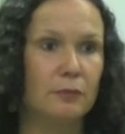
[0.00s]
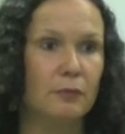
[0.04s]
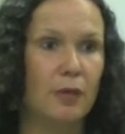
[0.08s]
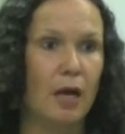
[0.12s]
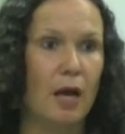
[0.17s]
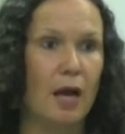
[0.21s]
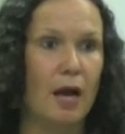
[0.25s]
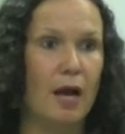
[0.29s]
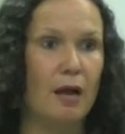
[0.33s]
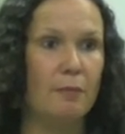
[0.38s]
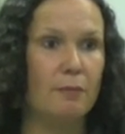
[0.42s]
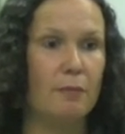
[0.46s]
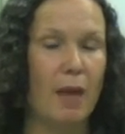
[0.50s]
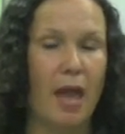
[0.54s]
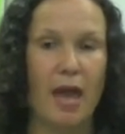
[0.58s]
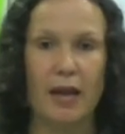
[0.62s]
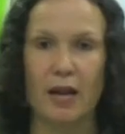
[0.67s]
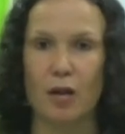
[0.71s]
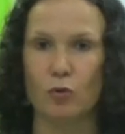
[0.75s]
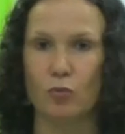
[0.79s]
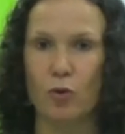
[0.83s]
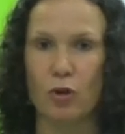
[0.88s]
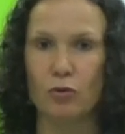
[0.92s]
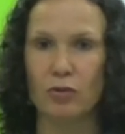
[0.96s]
And
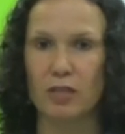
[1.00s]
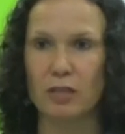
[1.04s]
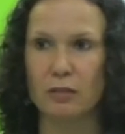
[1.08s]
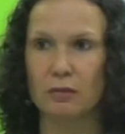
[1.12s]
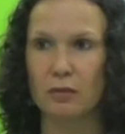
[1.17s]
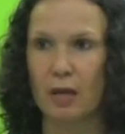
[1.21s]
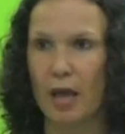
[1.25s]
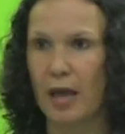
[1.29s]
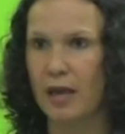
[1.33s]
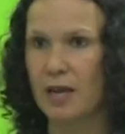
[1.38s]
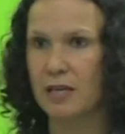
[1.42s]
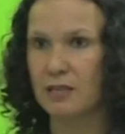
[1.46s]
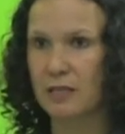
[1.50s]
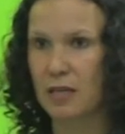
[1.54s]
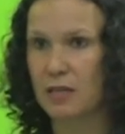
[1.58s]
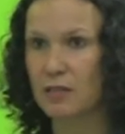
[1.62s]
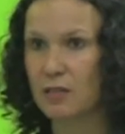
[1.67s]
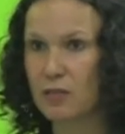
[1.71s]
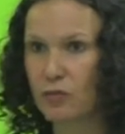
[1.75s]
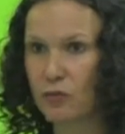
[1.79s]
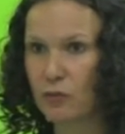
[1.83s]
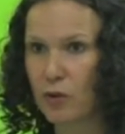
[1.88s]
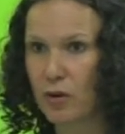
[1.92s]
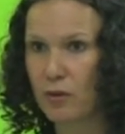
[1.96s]
I wrote it and I said
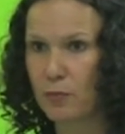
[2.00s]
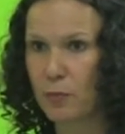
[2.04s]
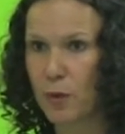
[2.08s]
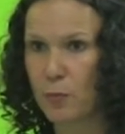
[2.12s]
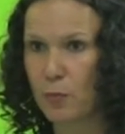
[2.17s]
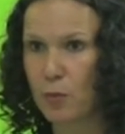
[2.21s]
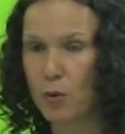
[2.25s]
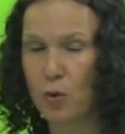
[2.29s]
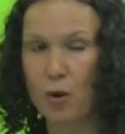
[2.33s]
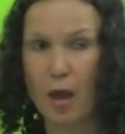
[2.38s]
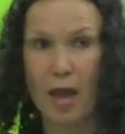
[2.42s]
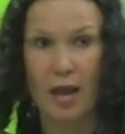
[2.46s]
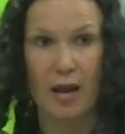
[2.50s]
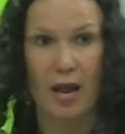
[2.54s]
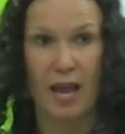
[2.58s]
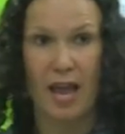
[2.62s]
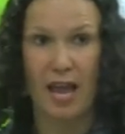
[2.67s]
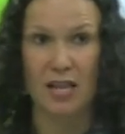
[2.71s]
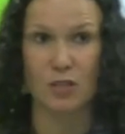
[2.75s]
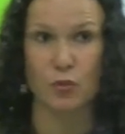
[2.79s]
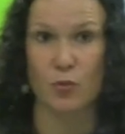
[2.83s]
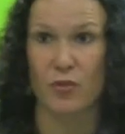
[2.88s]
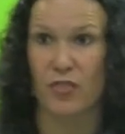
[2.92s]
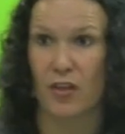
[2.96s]
it in front of people and I
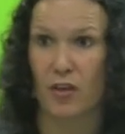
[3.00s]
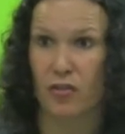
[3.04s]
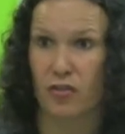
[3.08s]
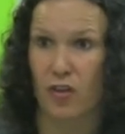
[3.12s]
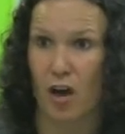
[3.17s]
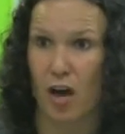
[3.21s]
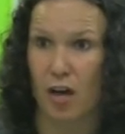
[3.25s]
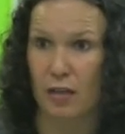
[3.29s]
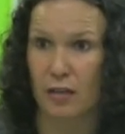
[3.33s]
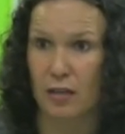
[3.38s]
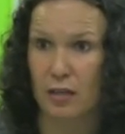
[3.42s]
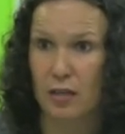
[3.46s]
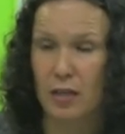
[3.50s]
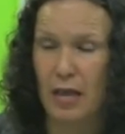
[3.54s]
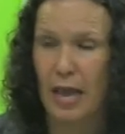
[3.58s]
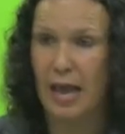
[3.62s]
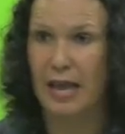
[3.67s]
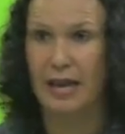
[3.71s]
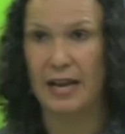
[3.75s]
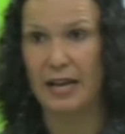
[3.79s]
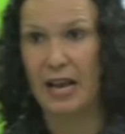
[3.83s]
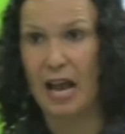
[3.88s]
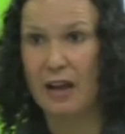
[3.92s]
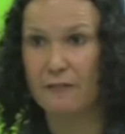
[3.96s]
asked what they thought
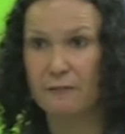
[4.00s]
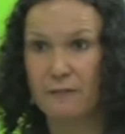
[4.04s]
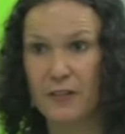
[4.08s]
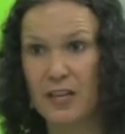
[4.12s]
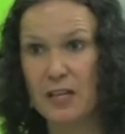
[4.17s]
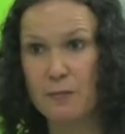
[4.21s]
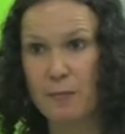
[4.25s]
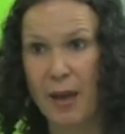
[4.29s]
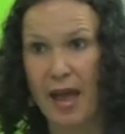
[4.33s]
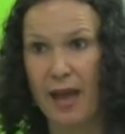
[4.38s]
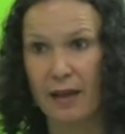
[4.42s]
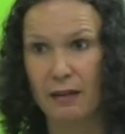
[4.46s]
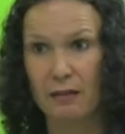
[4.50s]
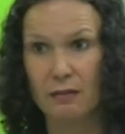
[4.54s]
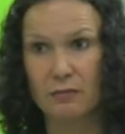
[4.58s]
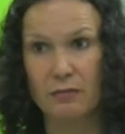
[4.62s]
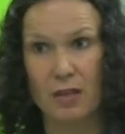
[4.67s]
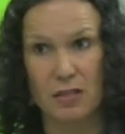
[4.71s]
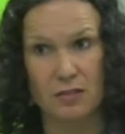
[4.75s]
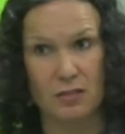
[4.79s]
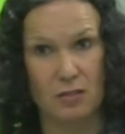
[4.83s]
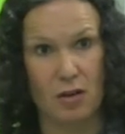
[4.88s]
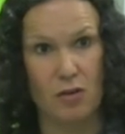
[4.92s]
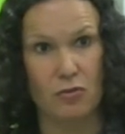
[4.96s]
and I got feedback.
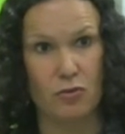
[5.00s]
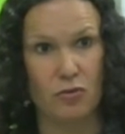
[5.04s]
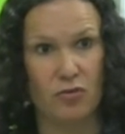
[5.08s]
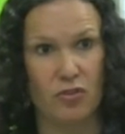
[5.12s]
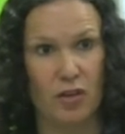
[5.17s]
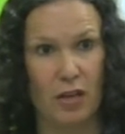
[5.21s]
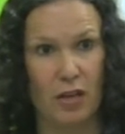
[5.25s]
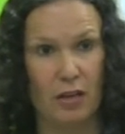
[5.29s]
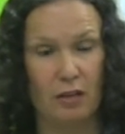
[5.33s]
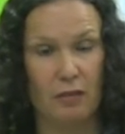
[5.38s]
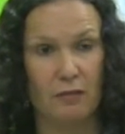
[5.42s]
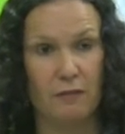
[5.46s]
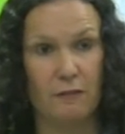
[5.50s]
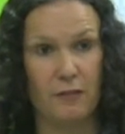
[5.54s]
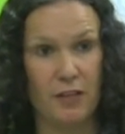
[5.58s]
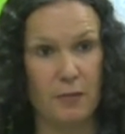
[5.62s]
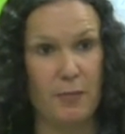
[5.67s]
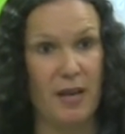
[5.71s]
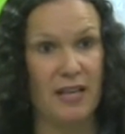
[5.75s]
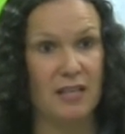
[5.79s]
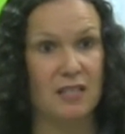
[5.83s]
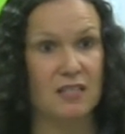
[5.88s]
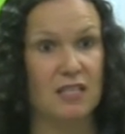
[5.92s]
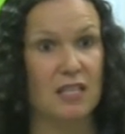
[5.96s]
That's another thing.
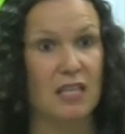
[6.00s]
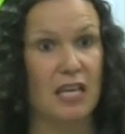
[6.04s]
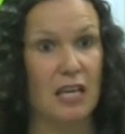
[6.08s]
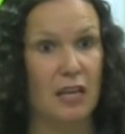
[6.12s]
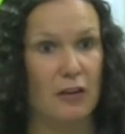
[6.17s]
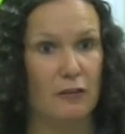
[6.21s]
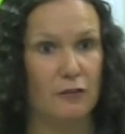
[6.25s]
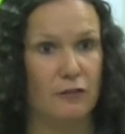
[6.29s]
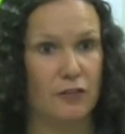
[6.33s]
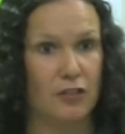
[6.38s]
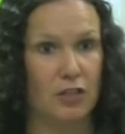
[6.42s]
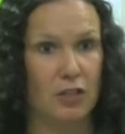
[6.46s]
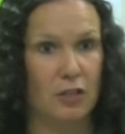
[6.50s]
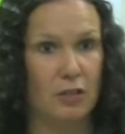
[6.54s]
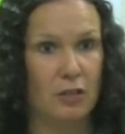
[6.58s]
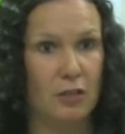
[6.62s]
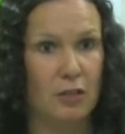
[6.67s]
Feedback is a gift.